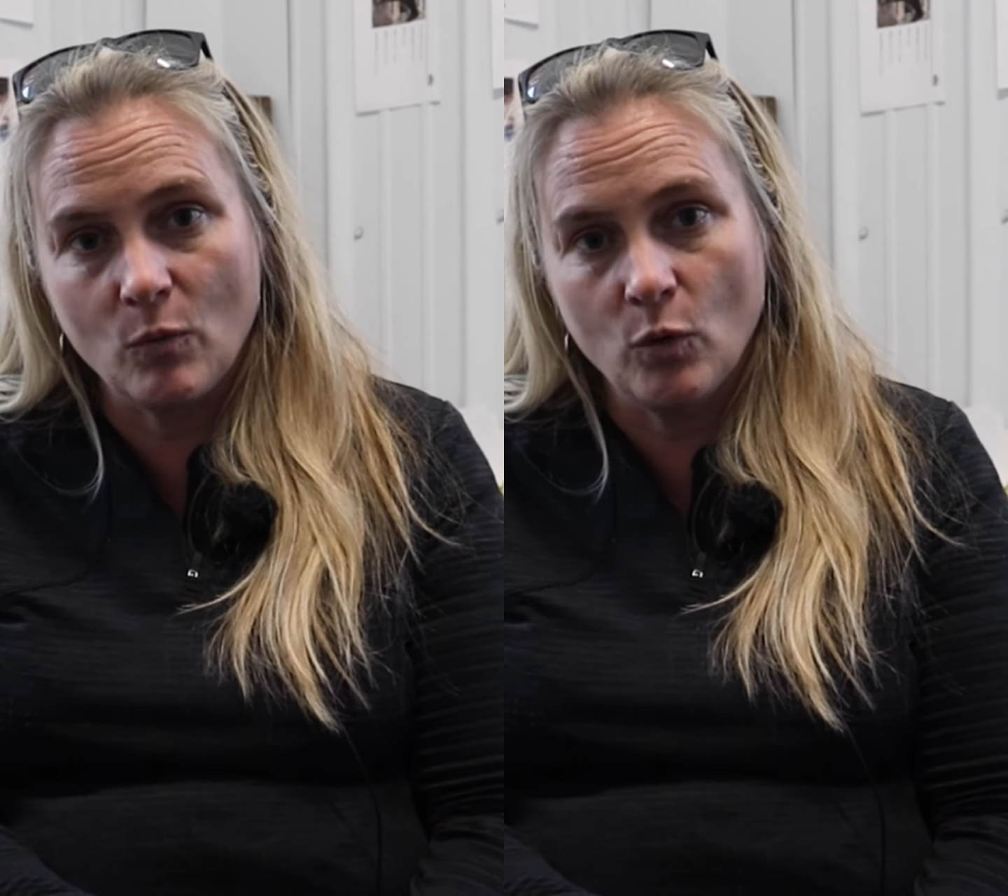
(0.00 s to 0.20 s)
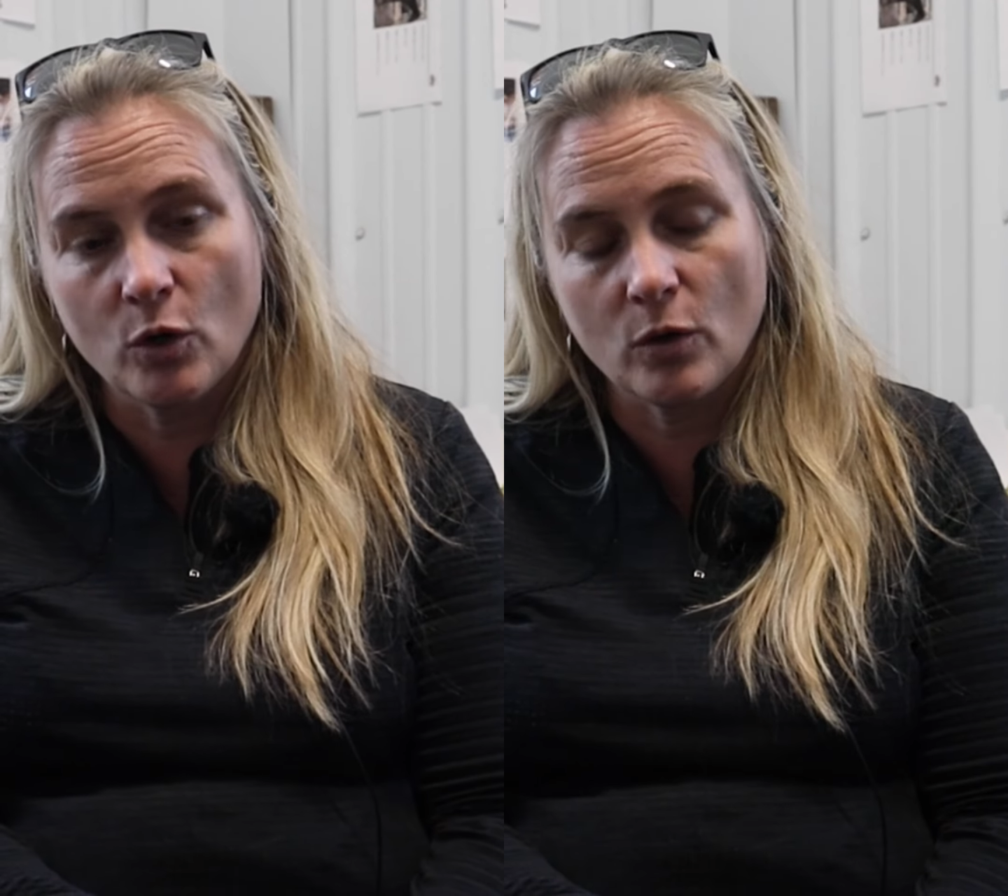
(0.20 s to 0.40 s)

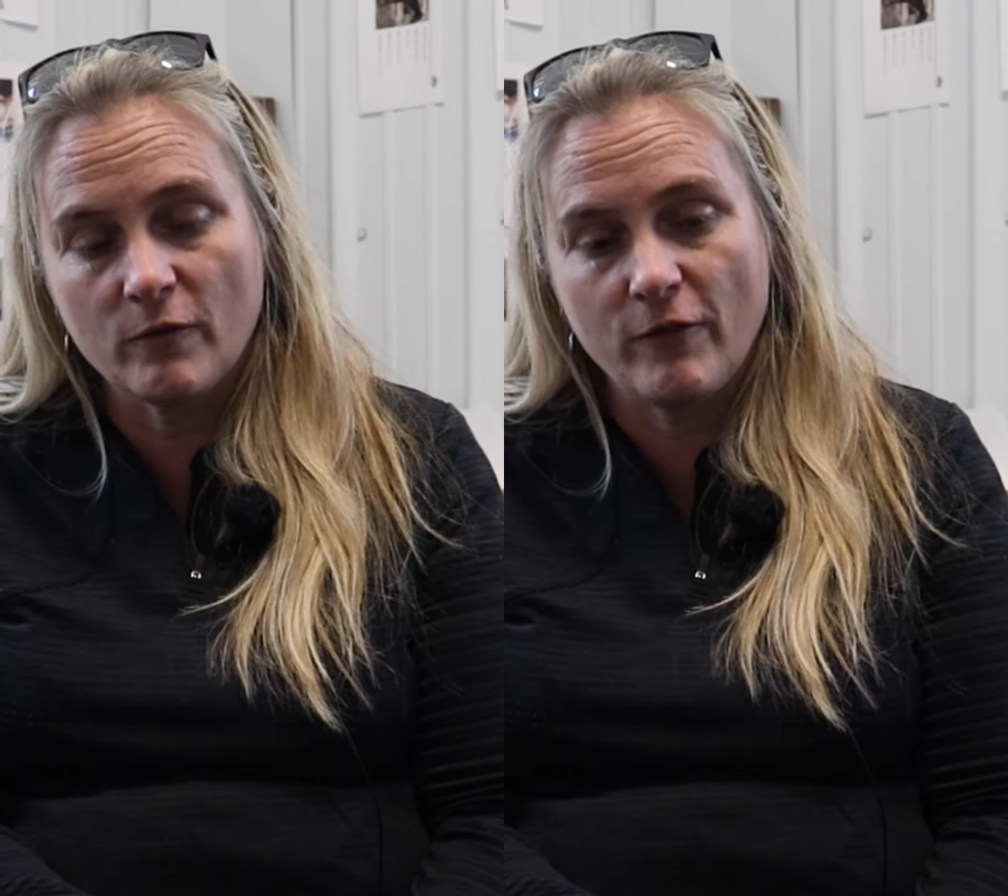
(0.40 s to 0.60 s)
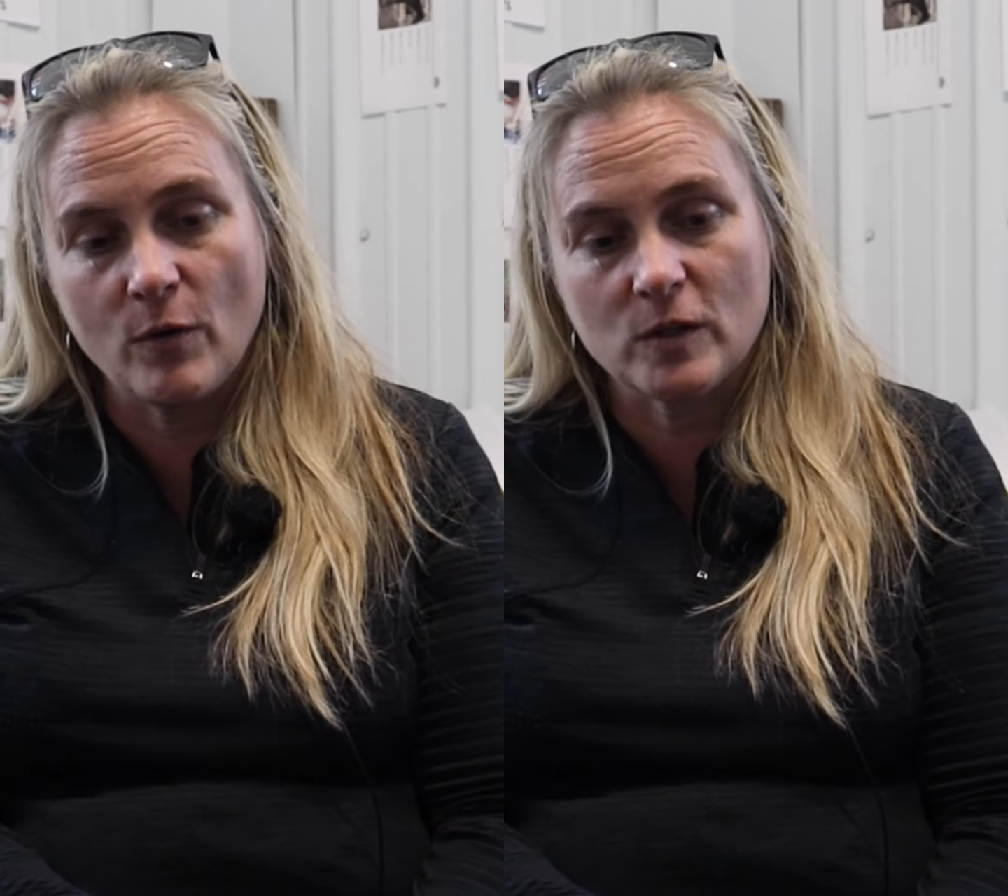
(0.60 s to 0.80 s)
But we're going
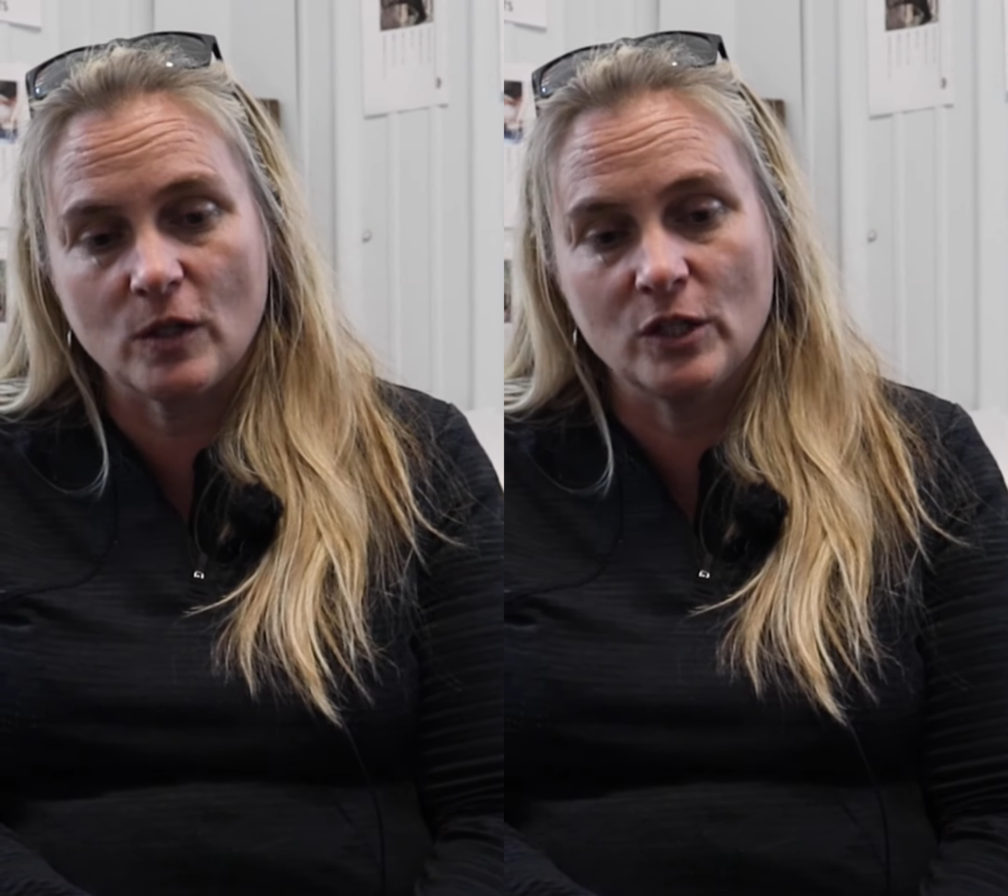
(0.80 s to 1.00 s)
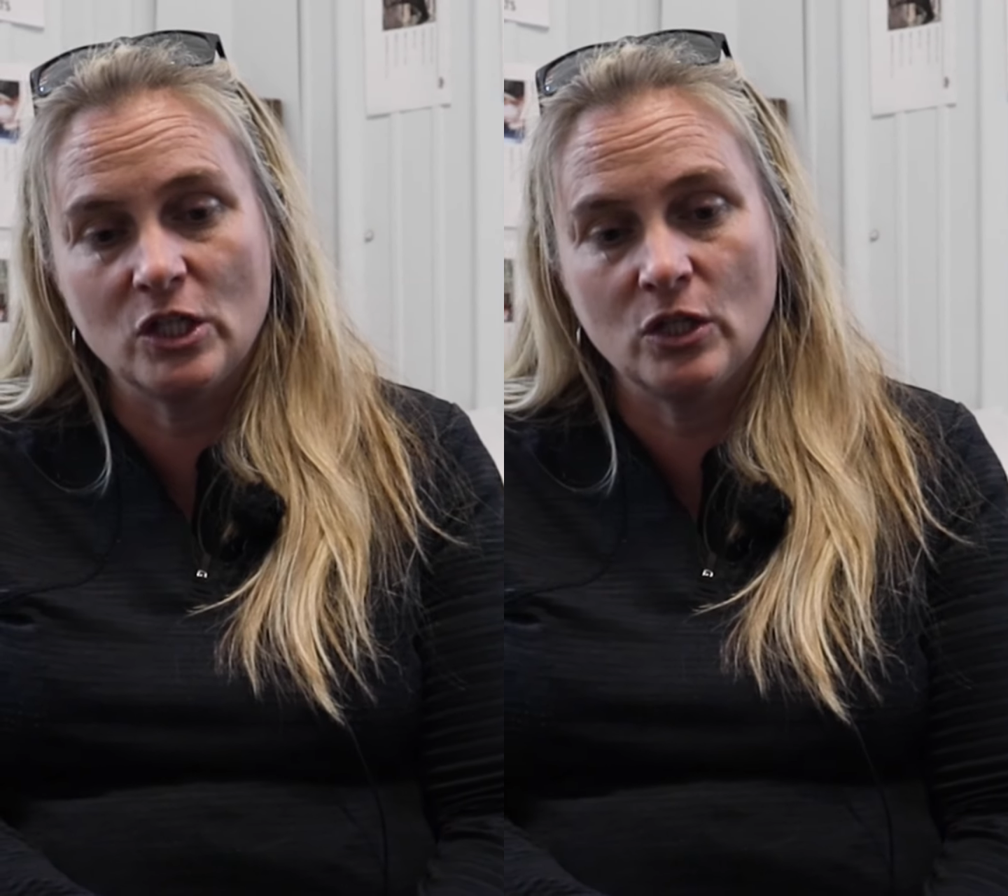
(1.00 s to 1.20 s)
to focus
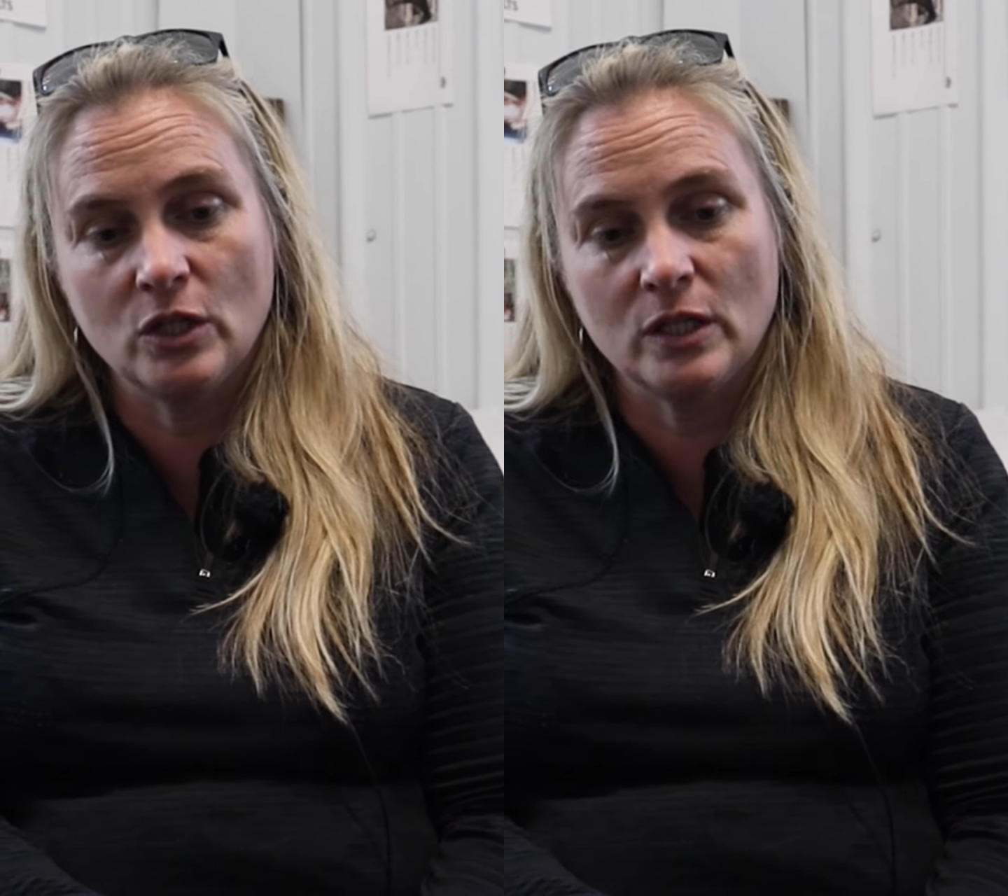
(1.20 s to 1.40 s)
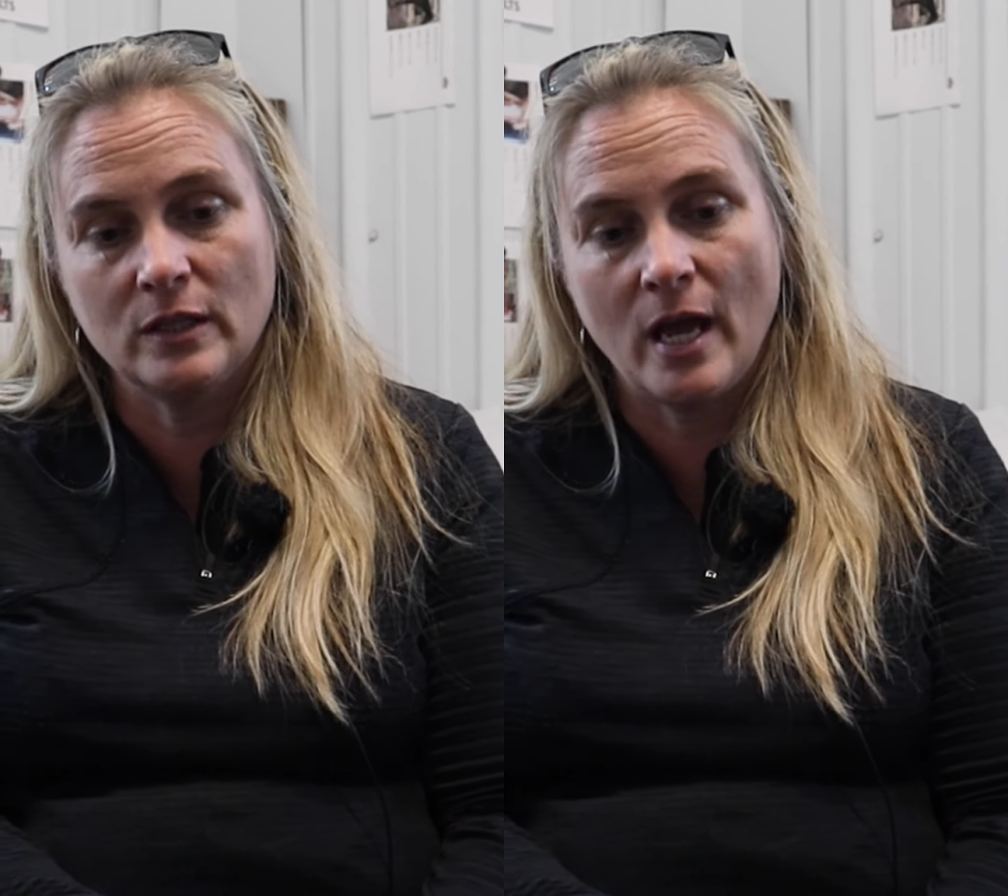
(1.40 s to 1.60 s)
on the
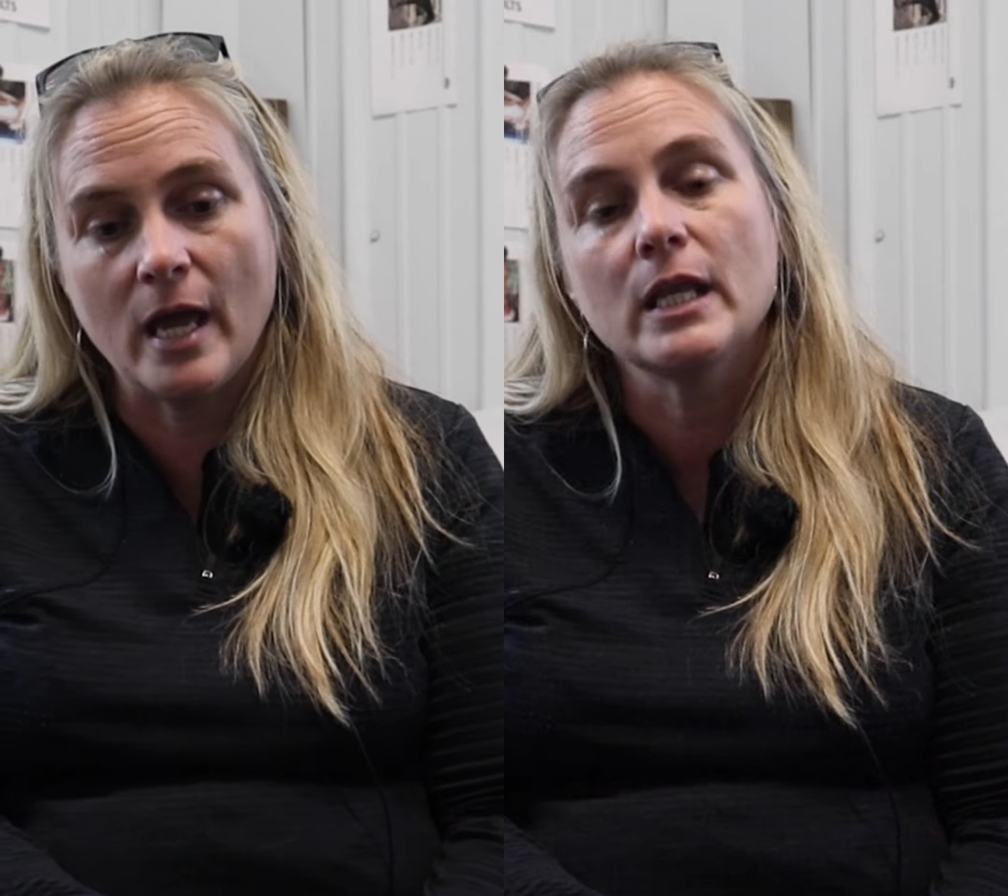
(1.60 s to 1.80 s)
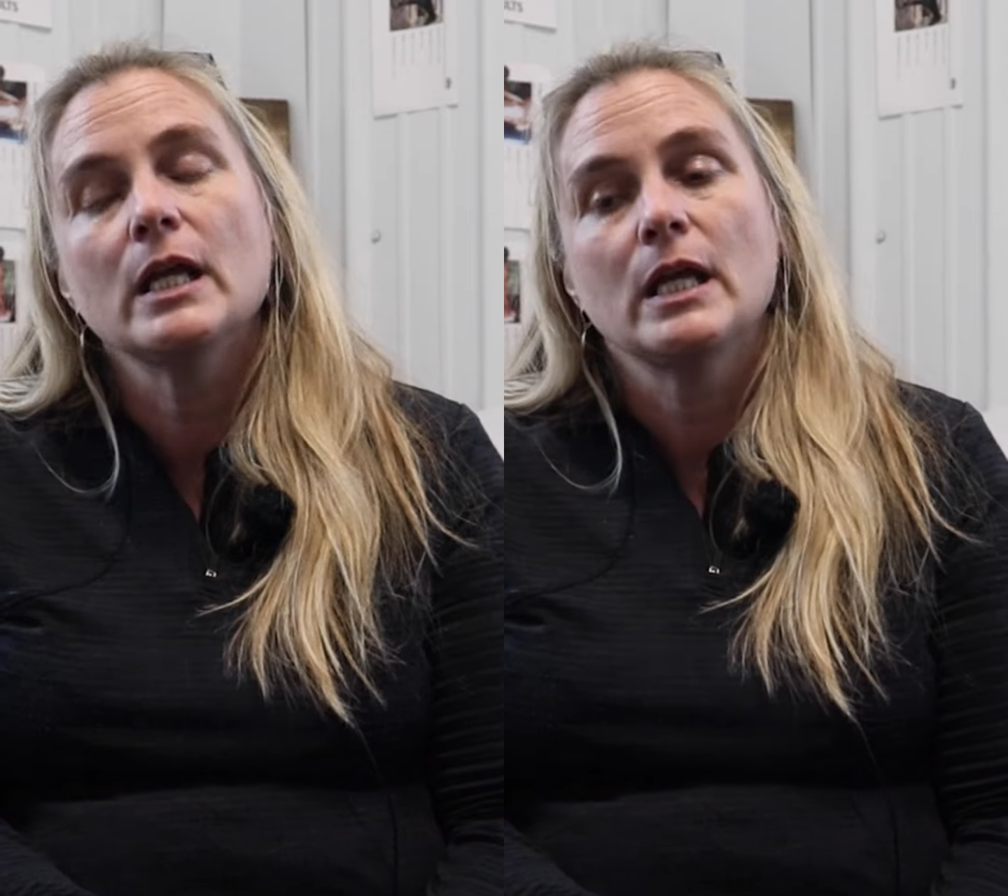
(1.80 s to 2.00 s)
good,
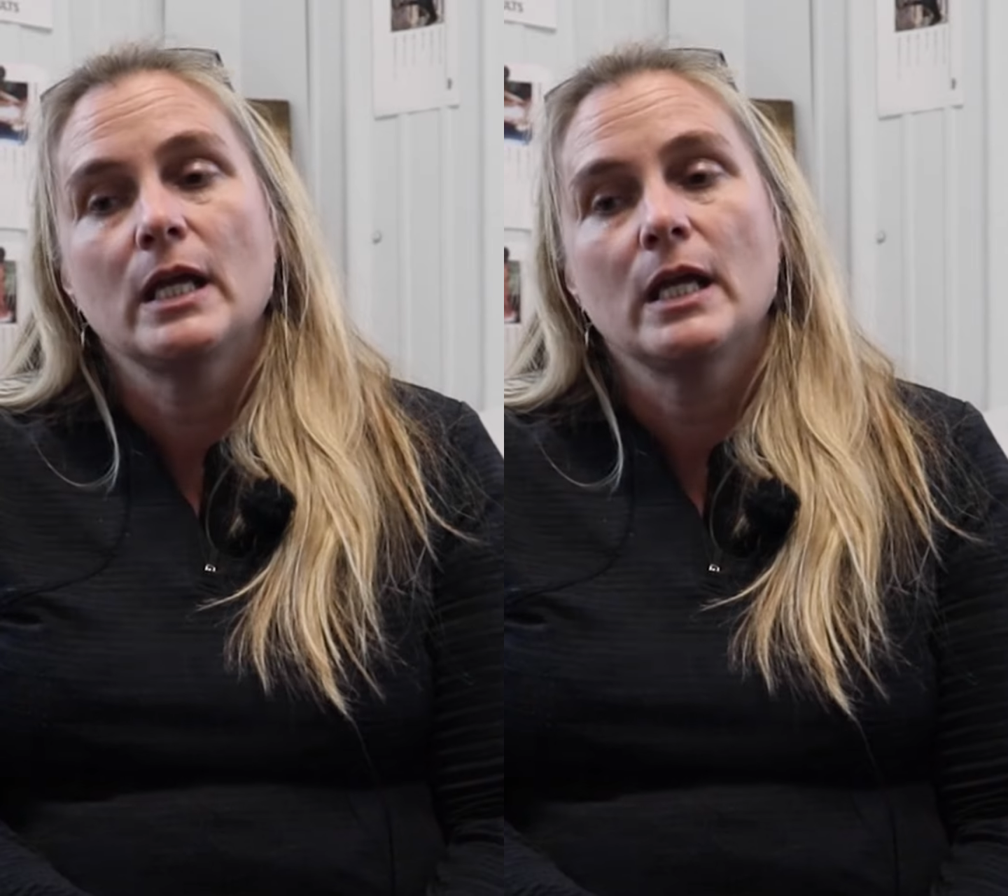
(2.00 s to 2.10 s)
that